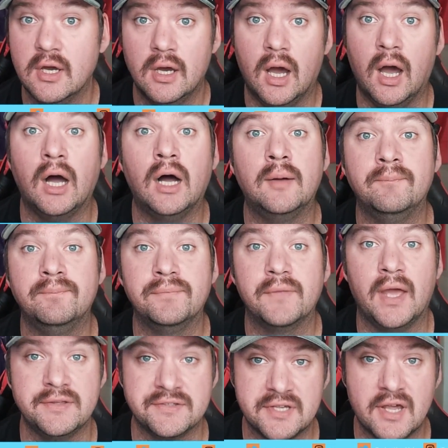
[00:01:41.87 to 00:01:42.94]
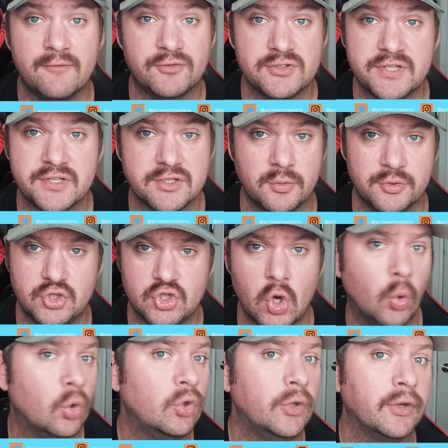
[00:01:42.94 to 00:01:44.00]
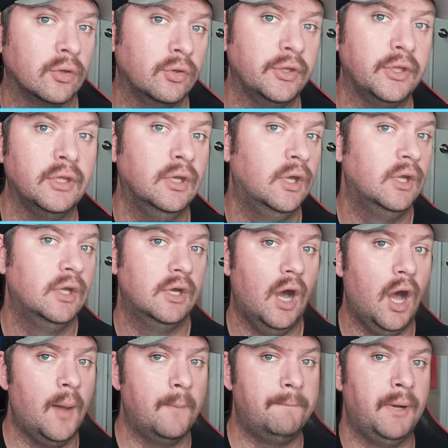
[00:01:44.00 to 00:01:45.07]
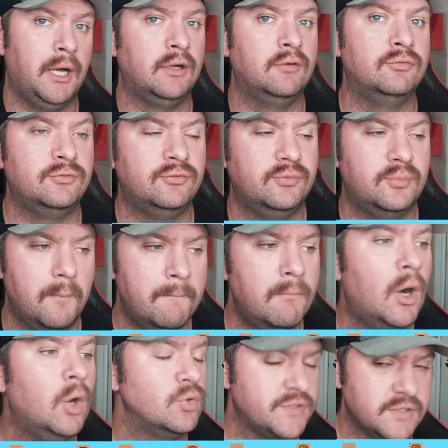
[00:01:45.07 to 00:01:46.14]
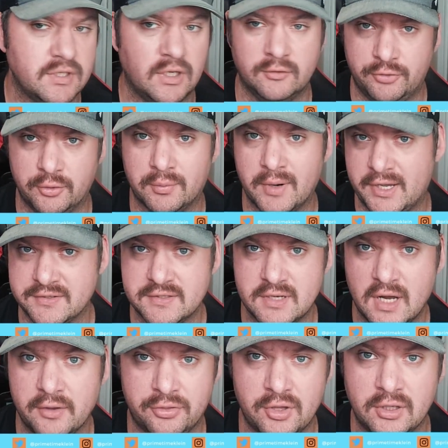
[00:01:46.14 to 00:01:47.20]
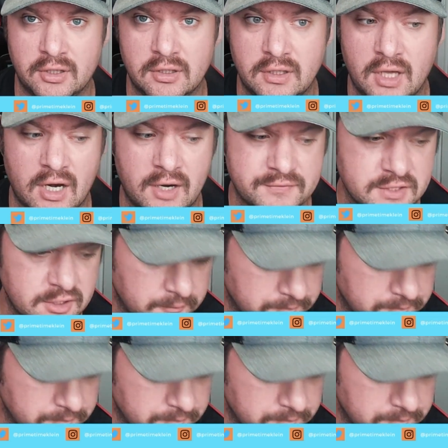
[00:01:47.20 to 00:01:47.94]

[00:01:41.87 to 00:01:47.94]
um, and San Francisco is so clearly above most of the rest, I think, in the N F C.